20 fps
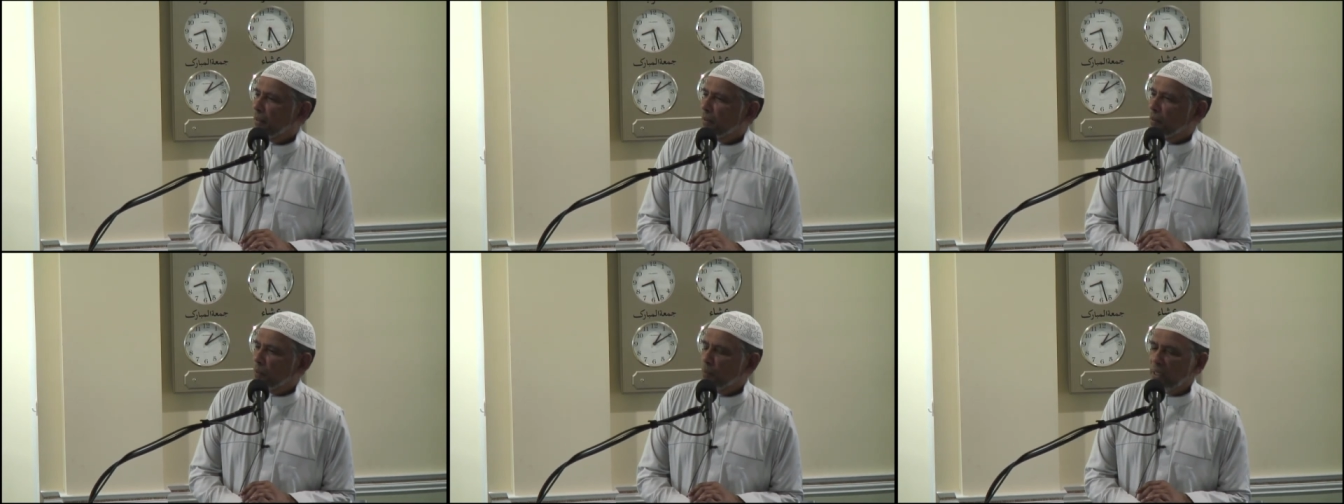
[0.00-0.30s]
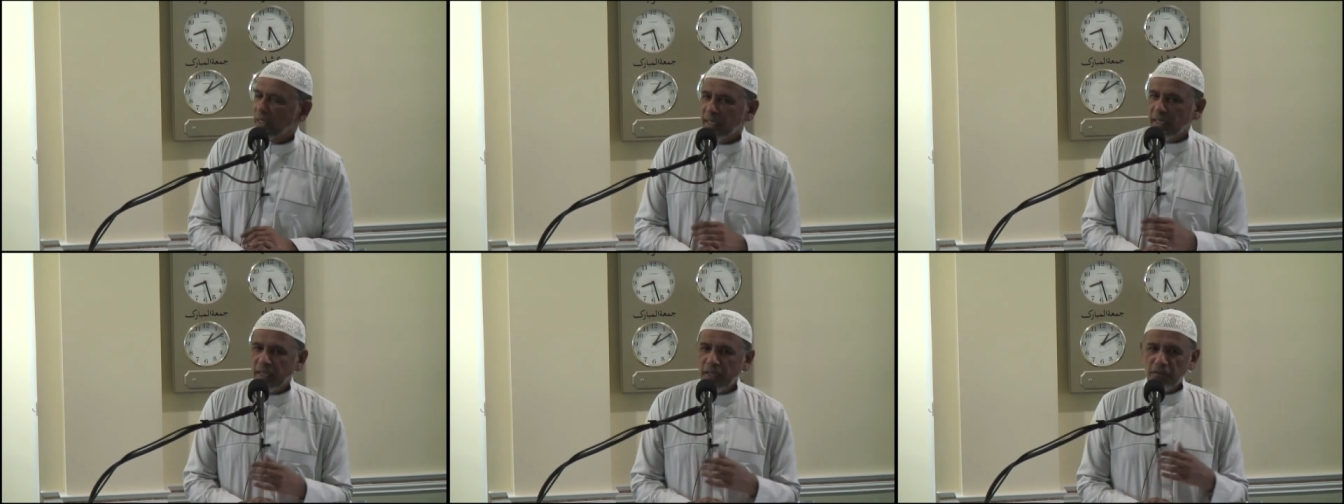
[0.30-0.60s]

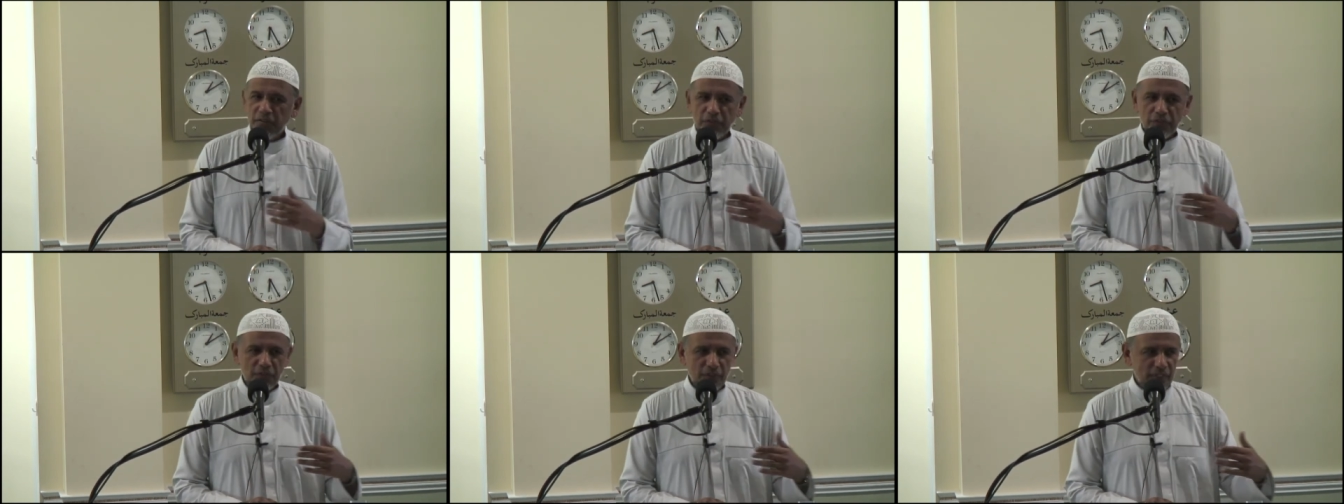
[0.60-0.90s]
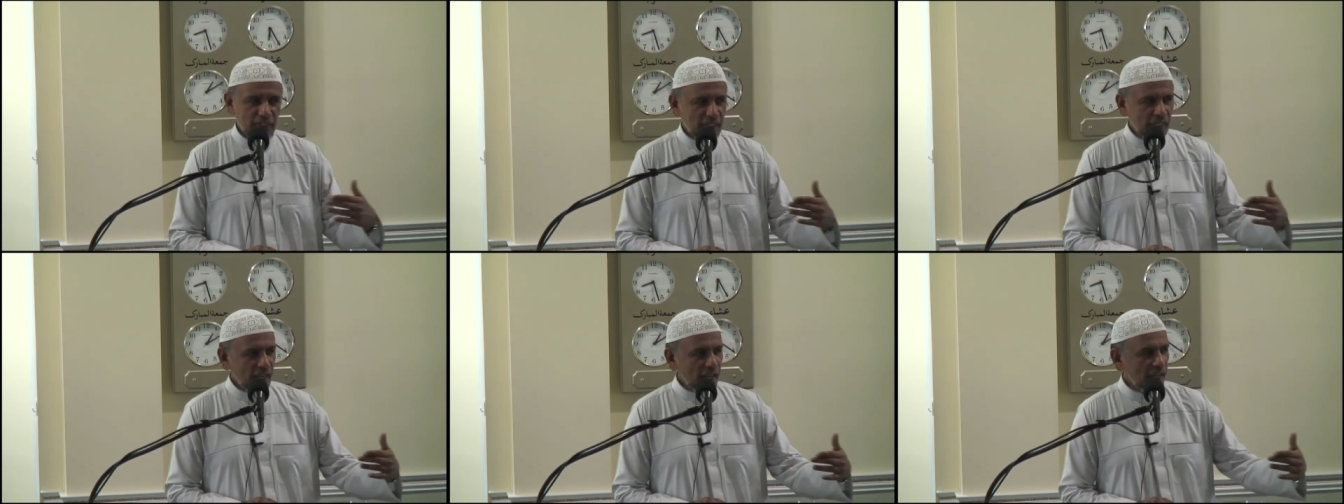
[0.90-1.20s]
We
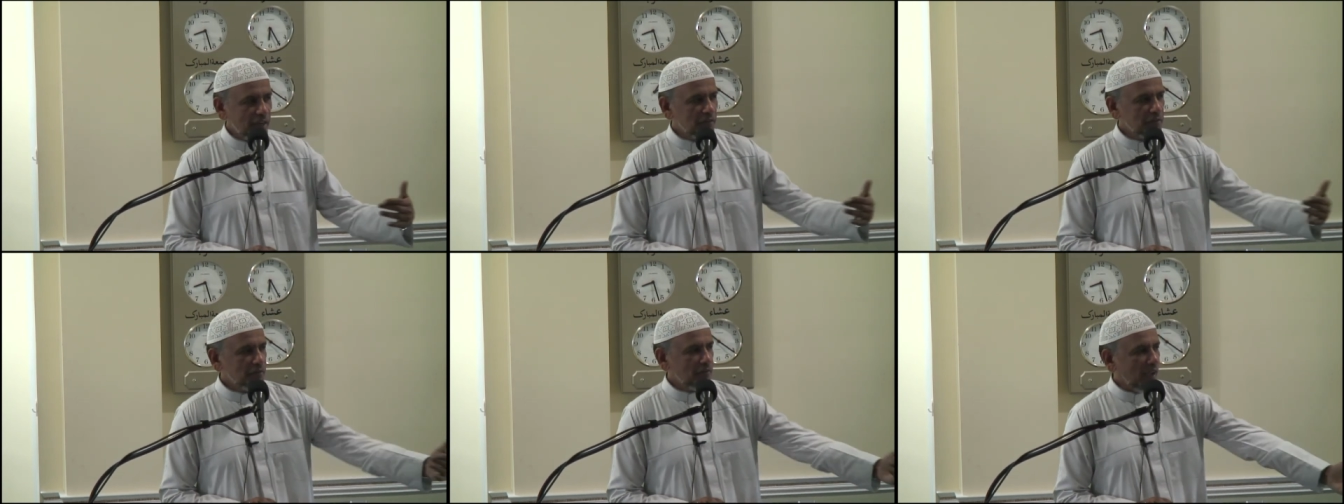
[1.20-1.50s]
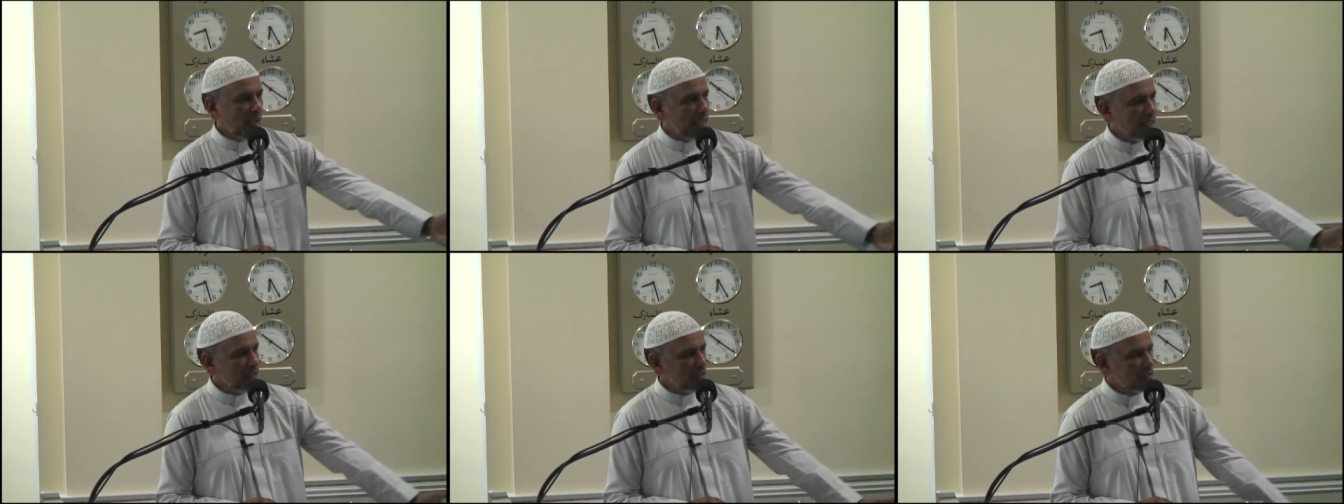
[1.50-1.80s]
give
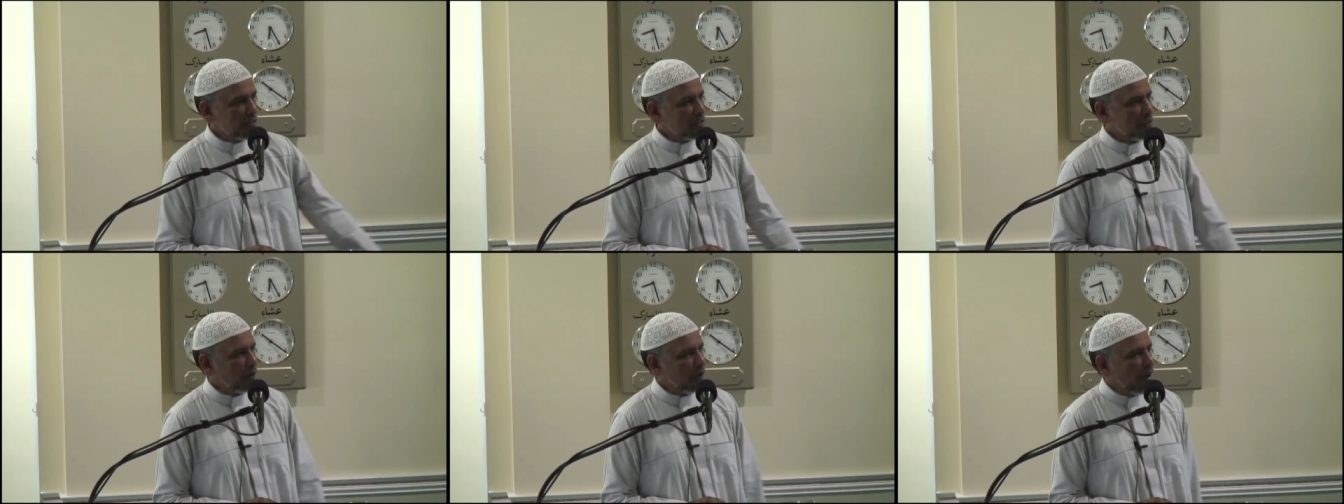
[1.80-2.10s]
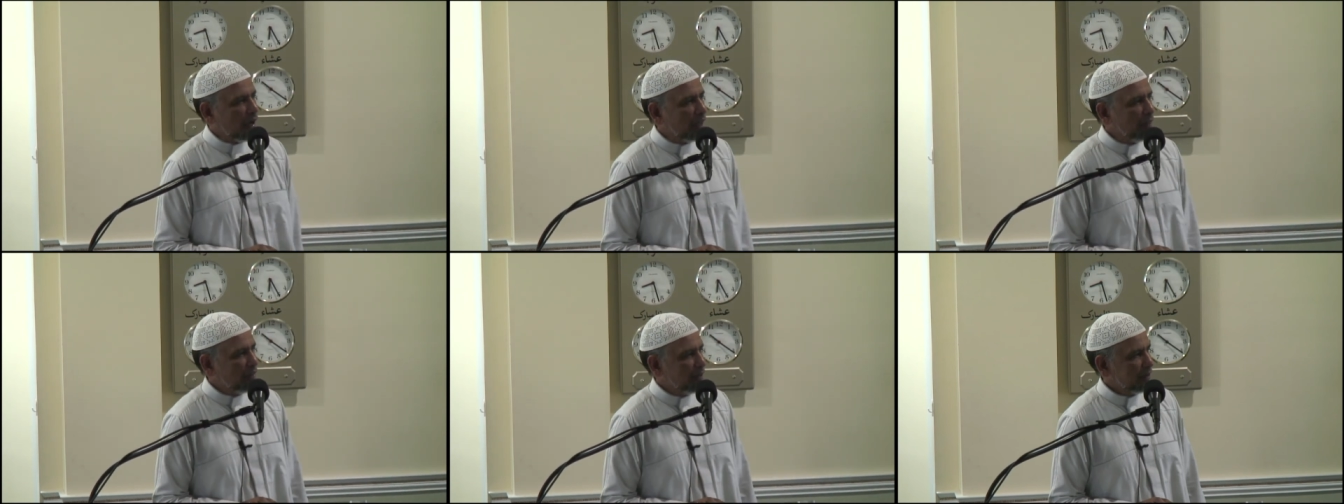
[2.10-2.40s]
advice to
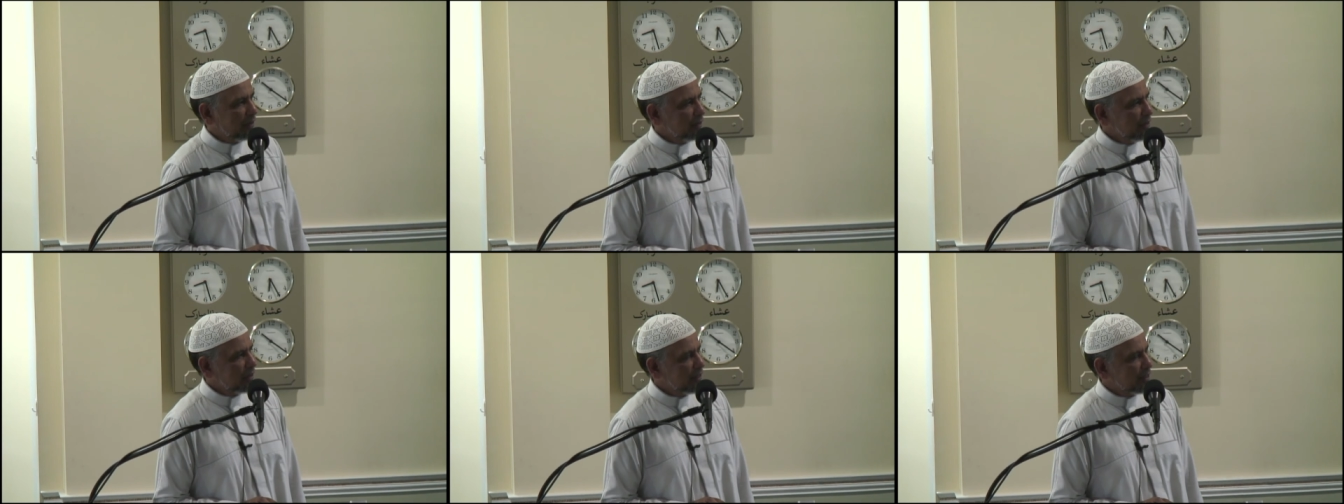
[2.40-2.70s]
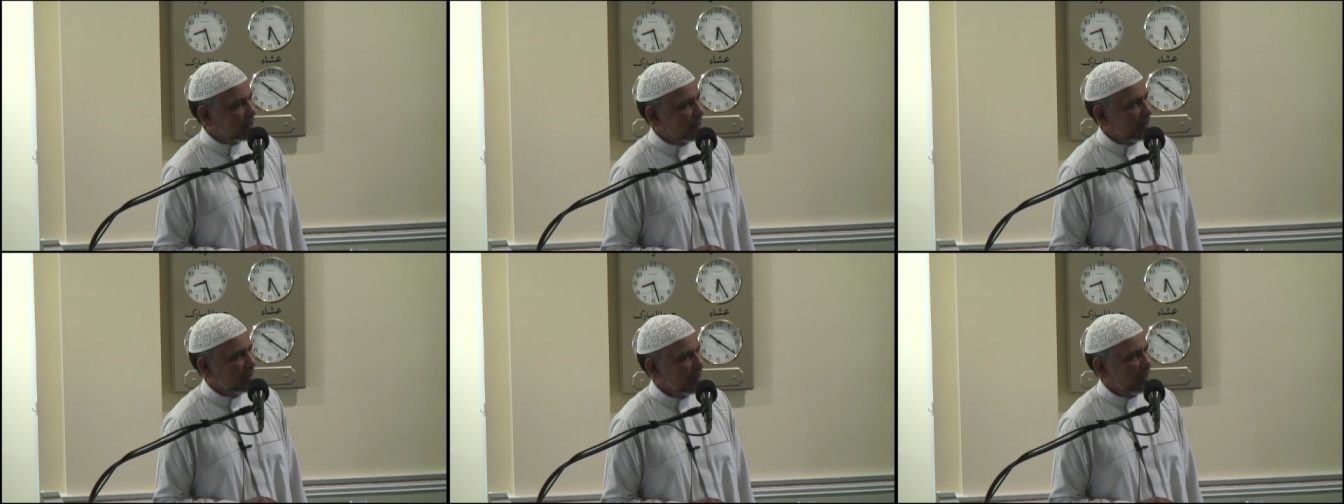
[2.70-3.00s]

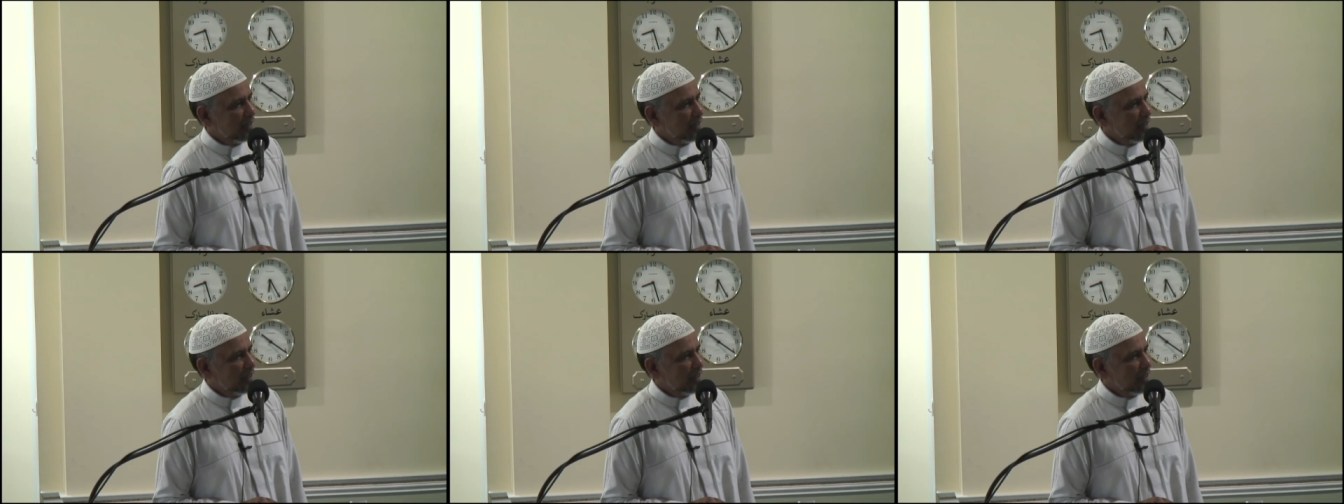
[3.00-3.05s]
others